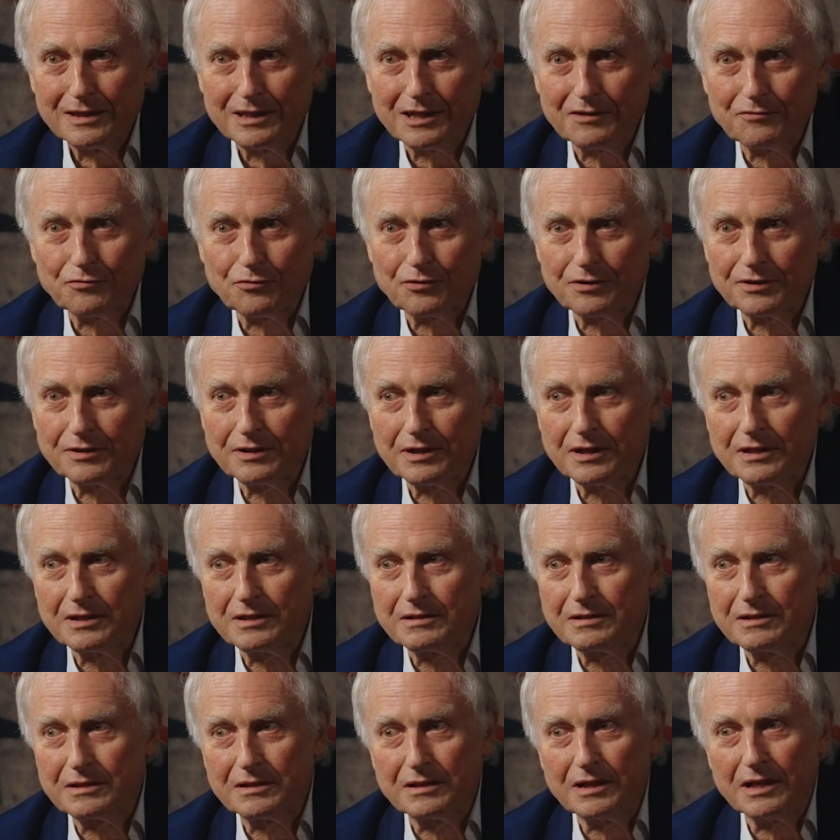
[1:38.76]
Therefore,
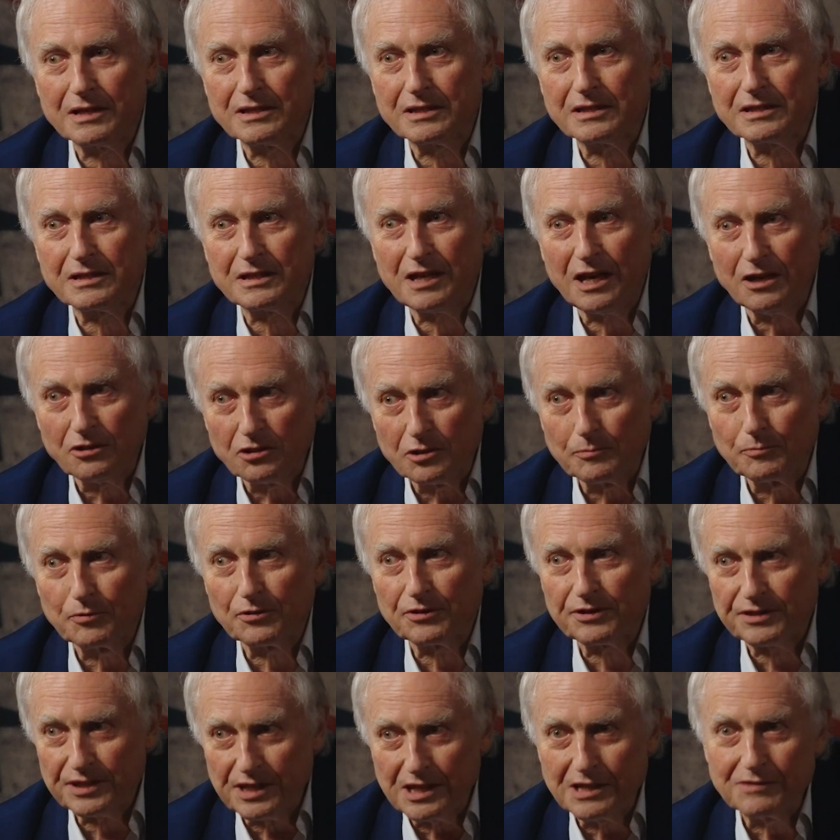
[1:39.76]
it's a
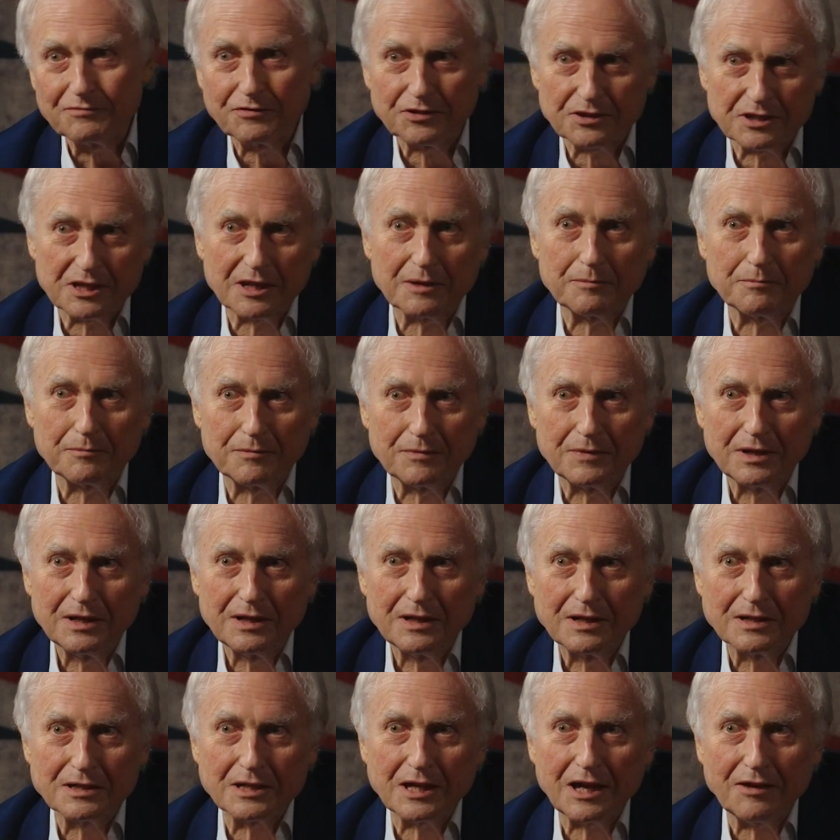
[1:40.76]
terrible thing for them
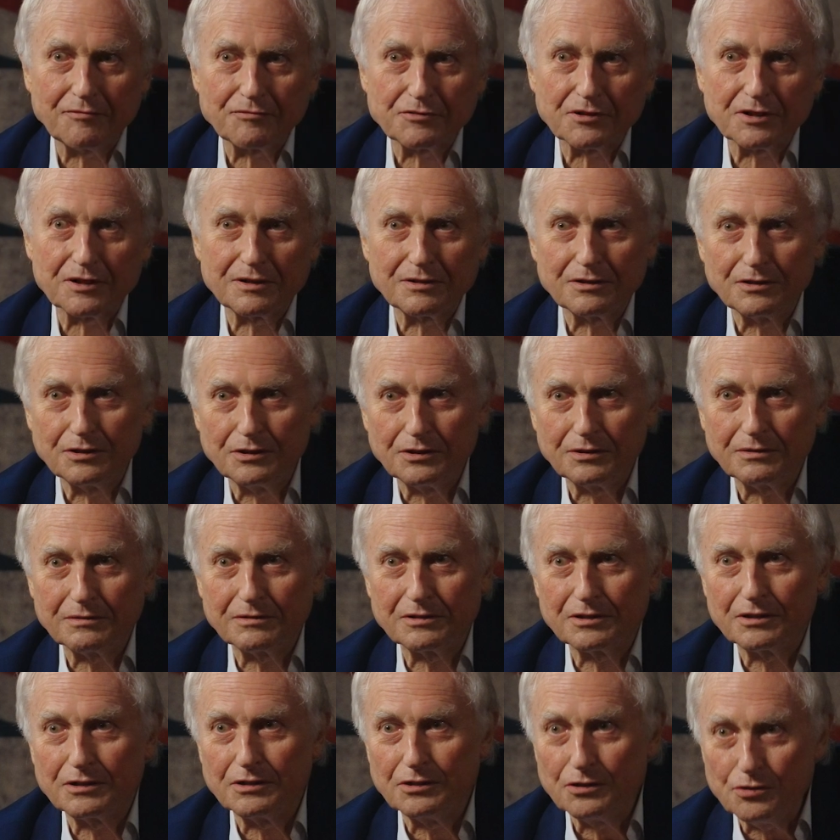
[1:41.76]
to have to
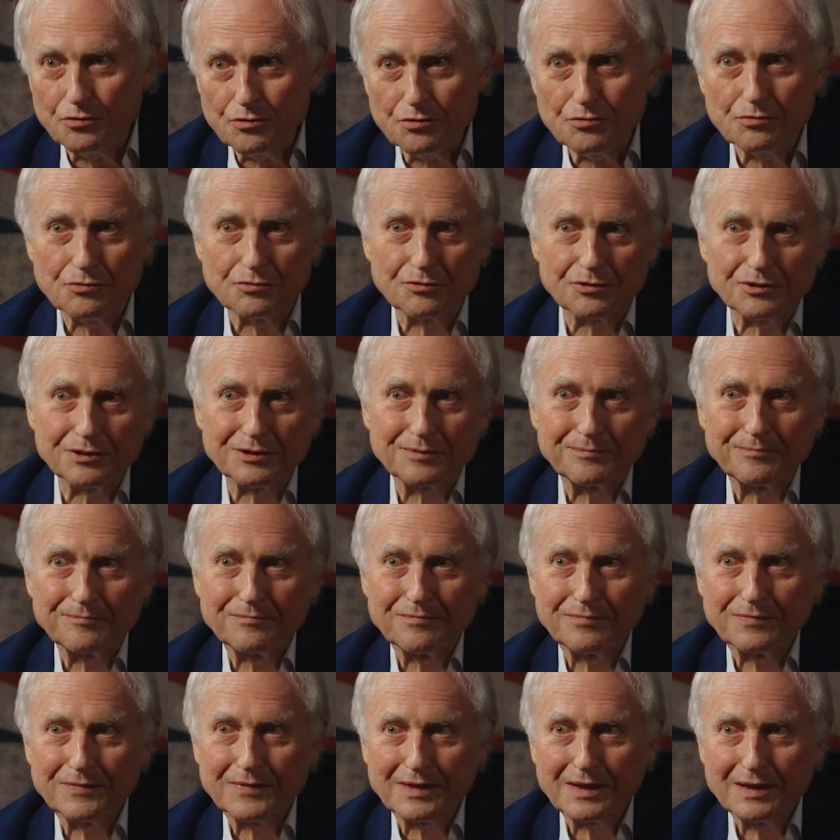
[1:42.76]
lose
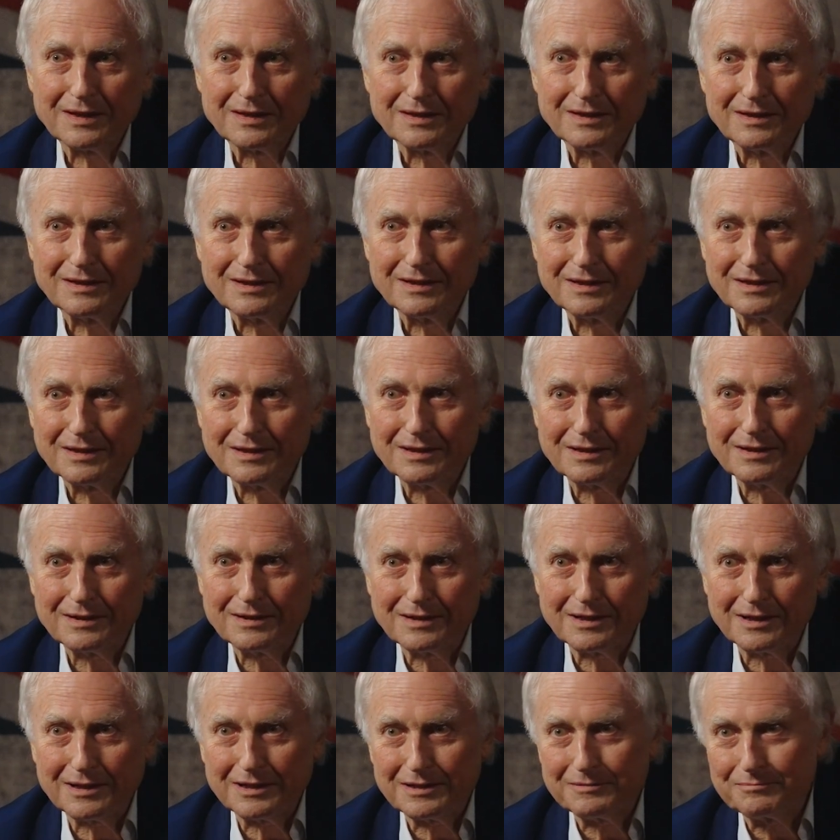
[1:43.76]

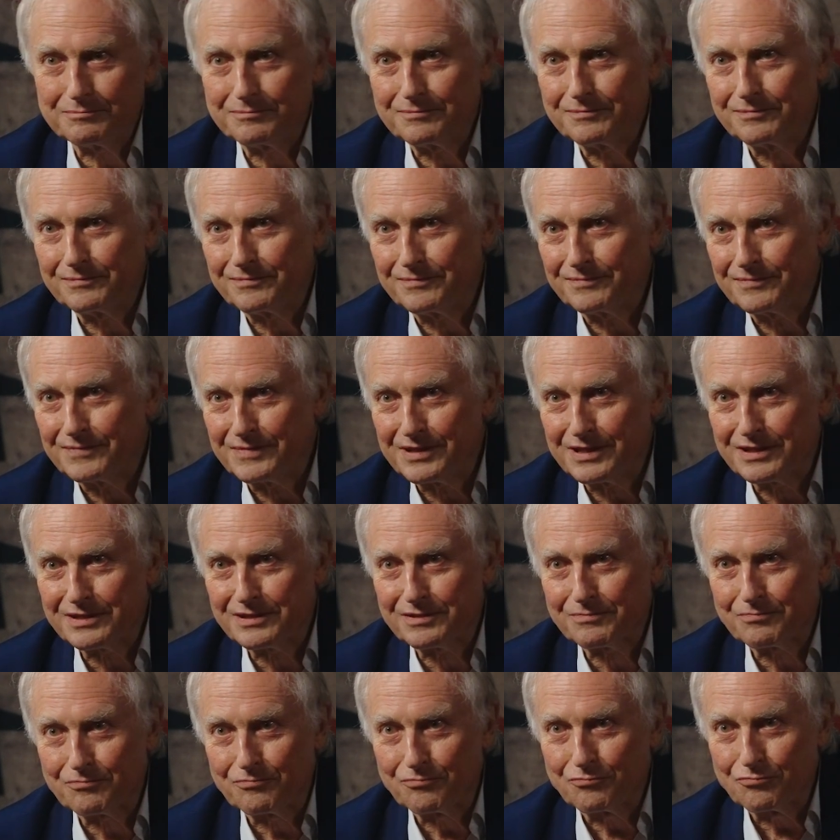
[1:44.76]

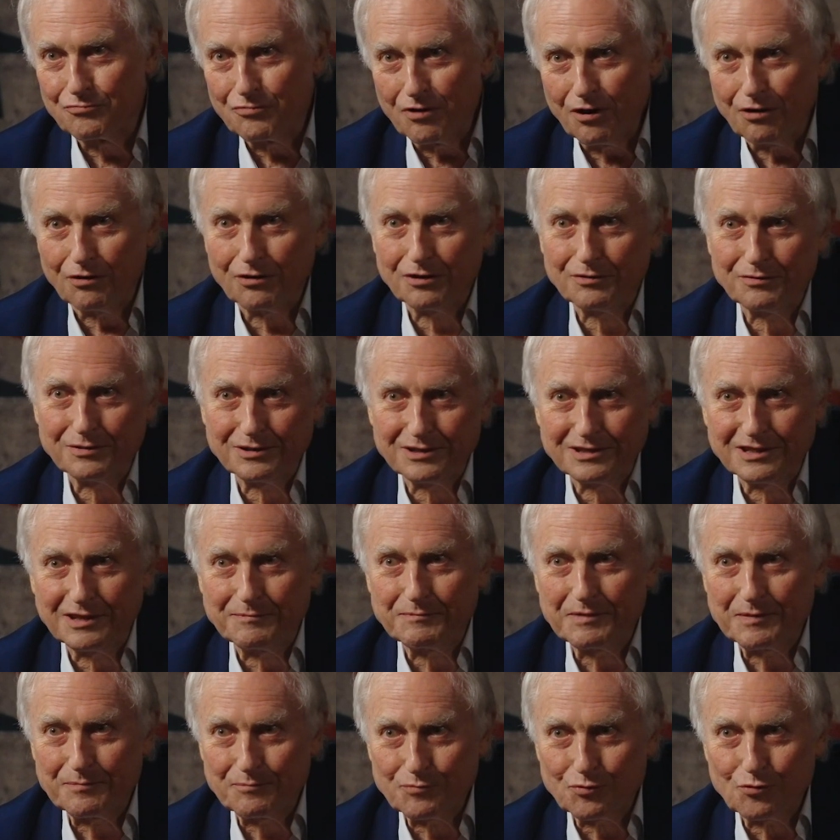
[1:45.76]
this rock which
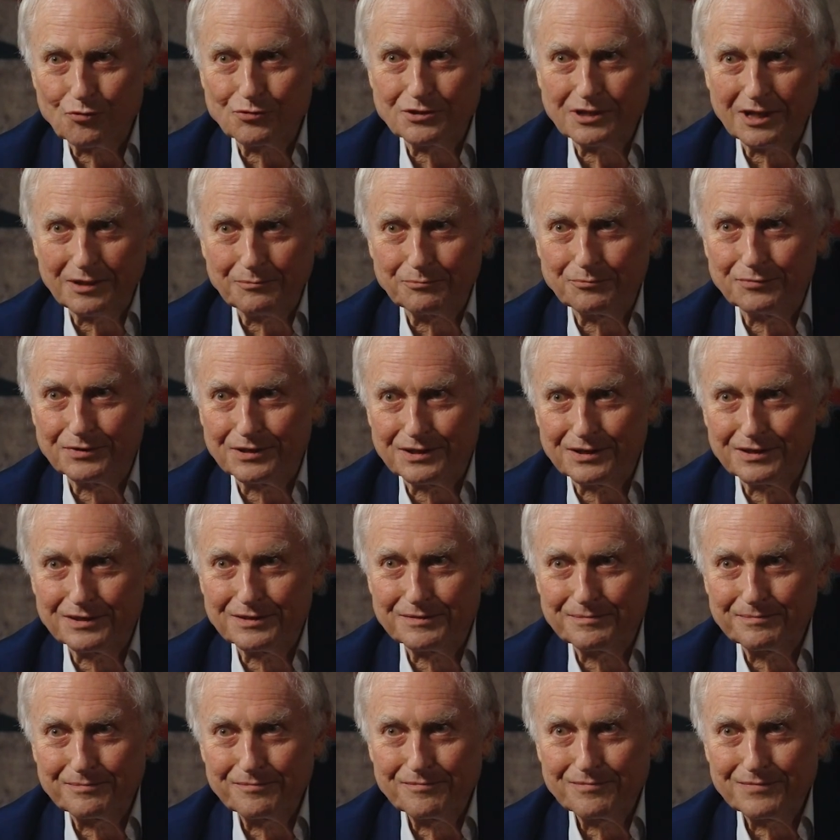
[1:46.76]
they've been brought up
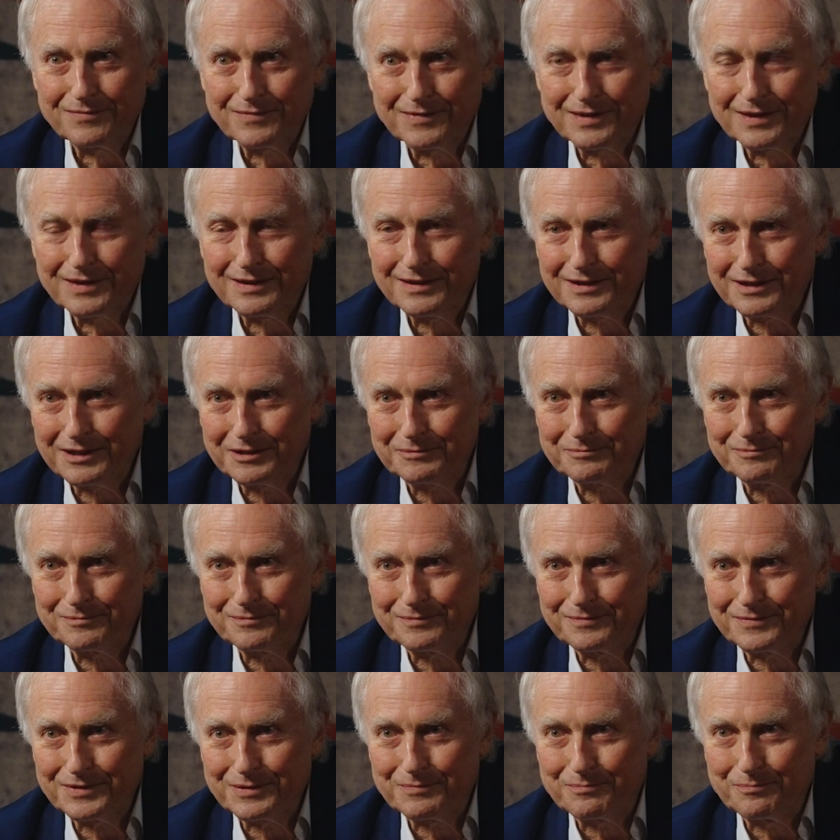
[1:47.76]
with,
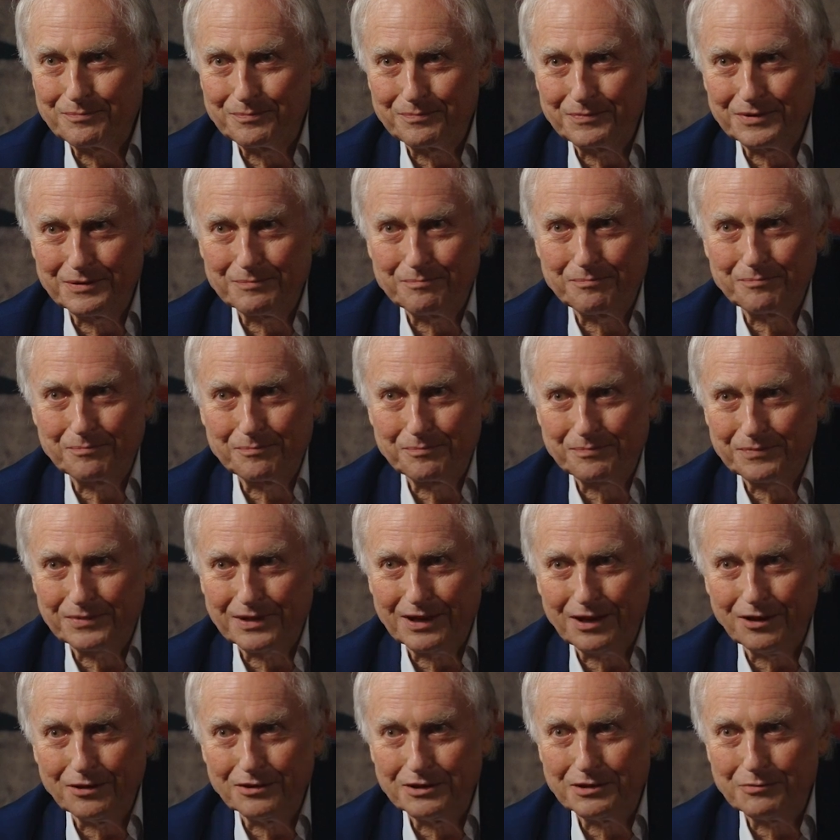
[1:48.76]

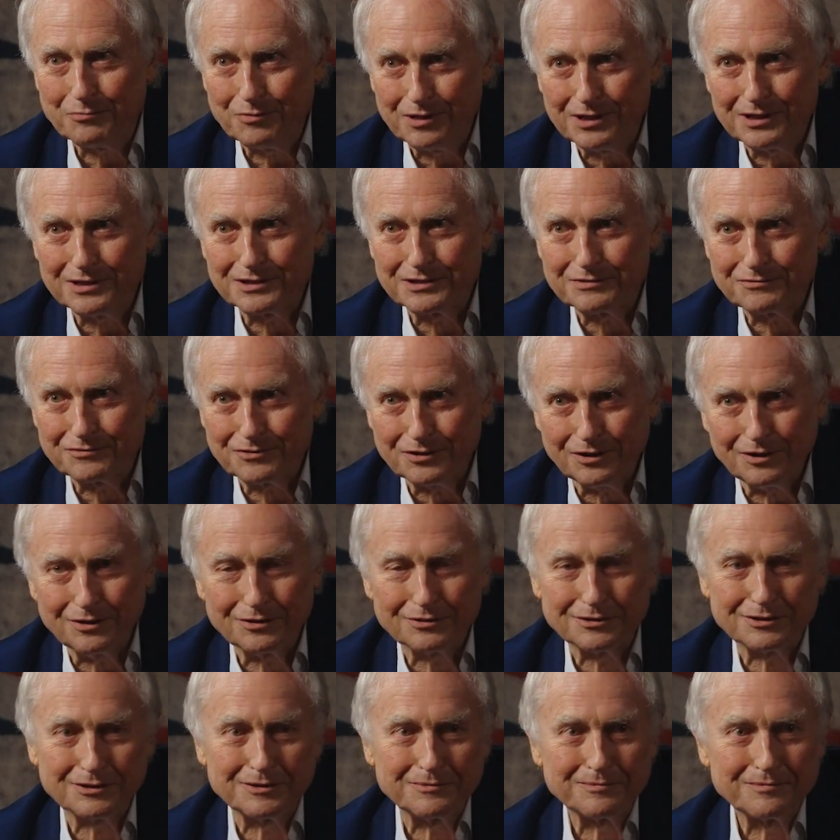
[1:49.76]
the holy word of
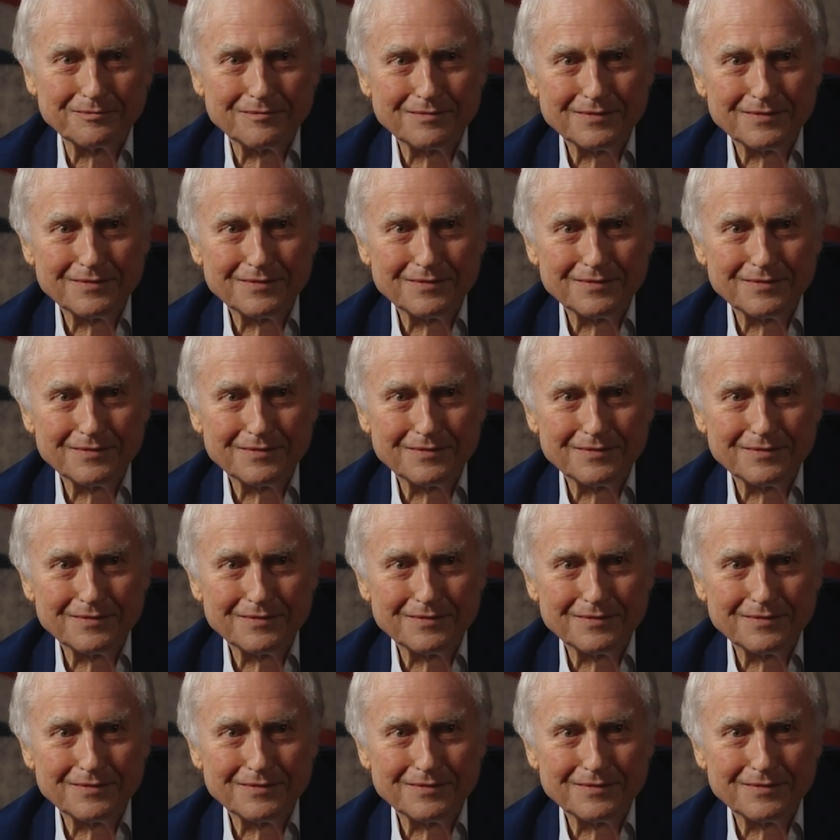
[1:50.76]
God.